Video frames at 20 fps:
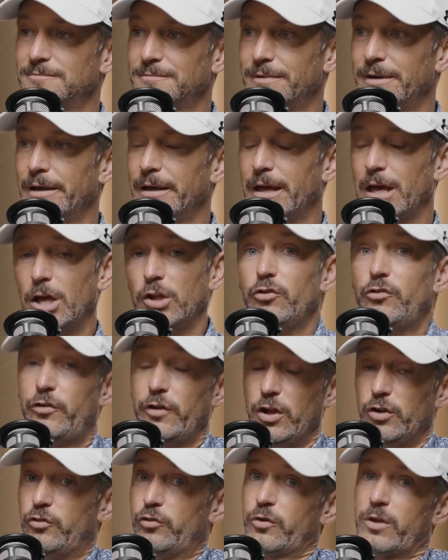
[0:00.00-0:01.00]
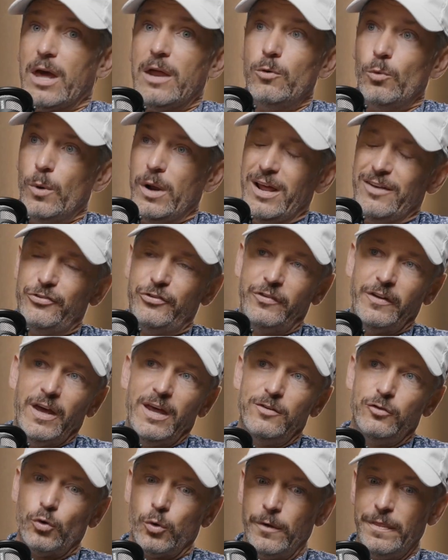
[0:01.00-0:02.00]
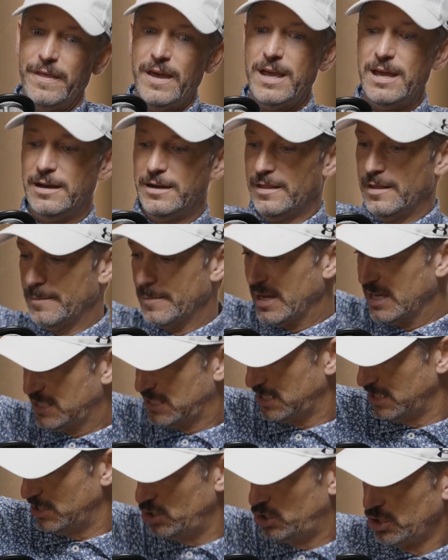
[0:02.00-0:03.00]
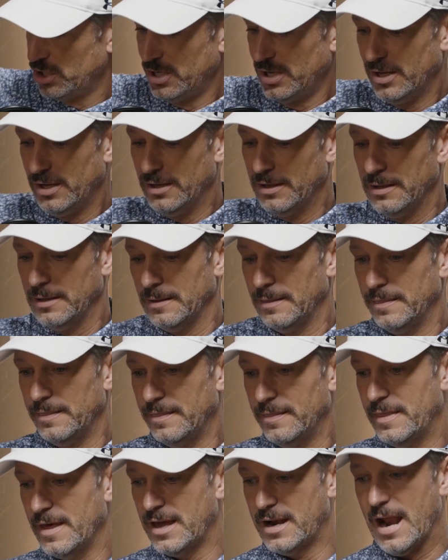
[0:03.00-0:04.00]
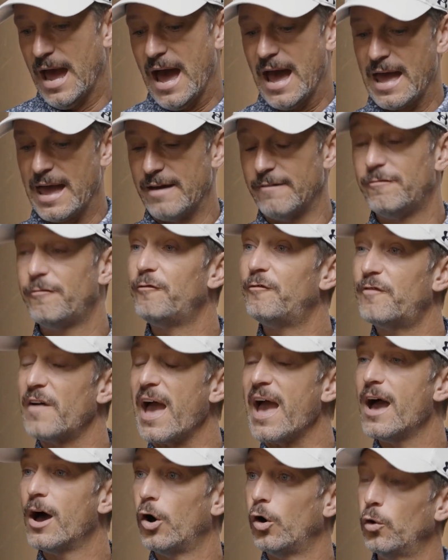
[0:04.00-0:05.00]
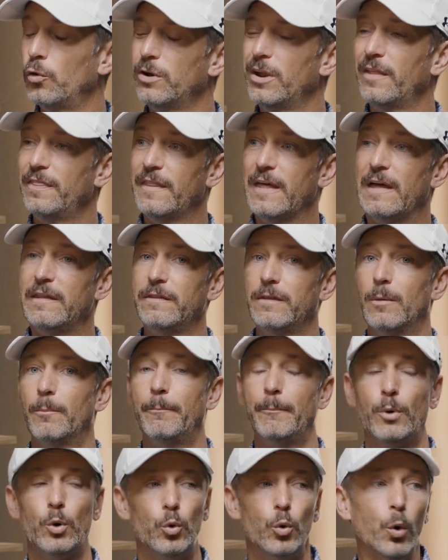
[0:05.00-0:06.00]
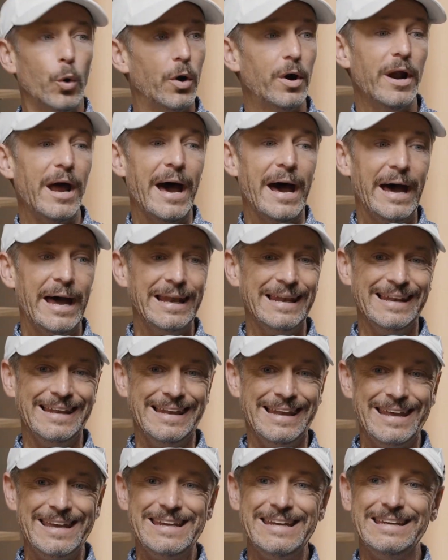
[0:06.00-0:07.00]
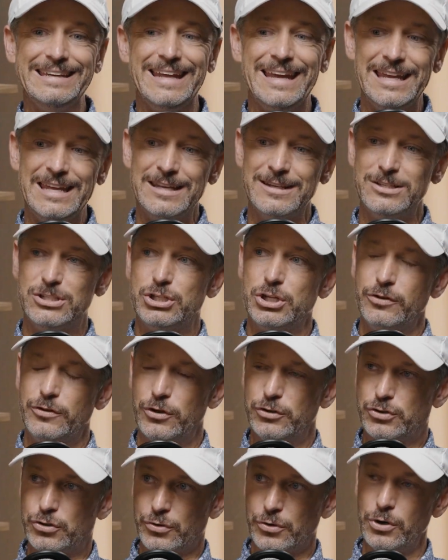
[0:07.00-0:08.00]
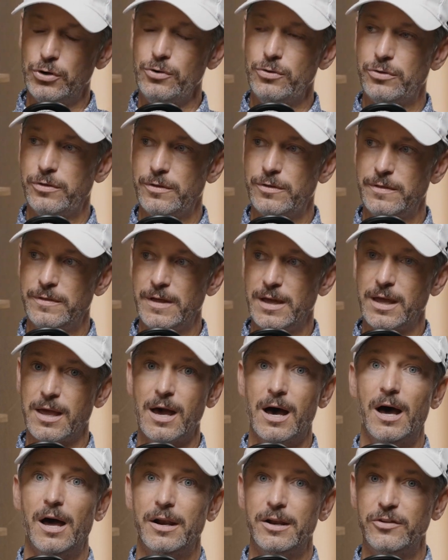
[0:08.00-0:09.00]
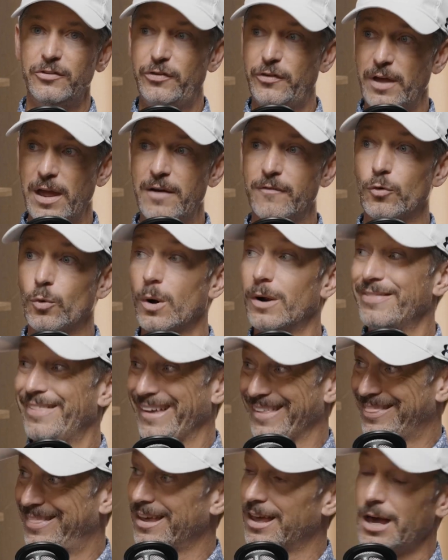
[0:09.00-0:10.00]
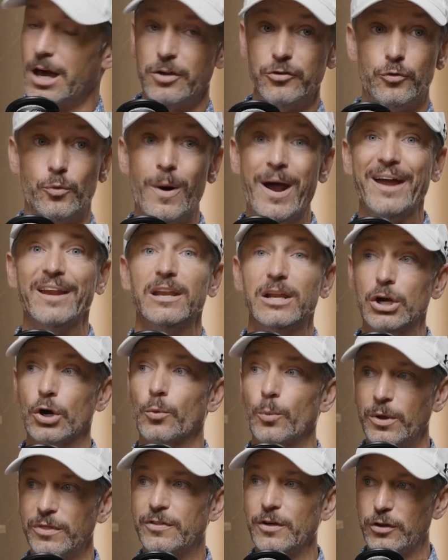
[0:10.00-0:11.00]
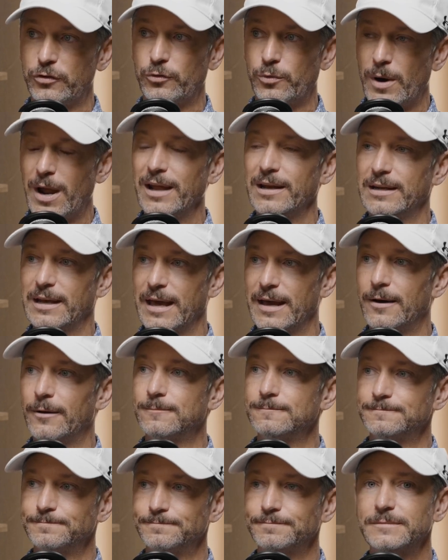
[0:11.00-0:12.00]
It's kind of what I said toward the end of the message, that I have found that the more I lean into the truth that God is everywhere, like that God's right here with us right now,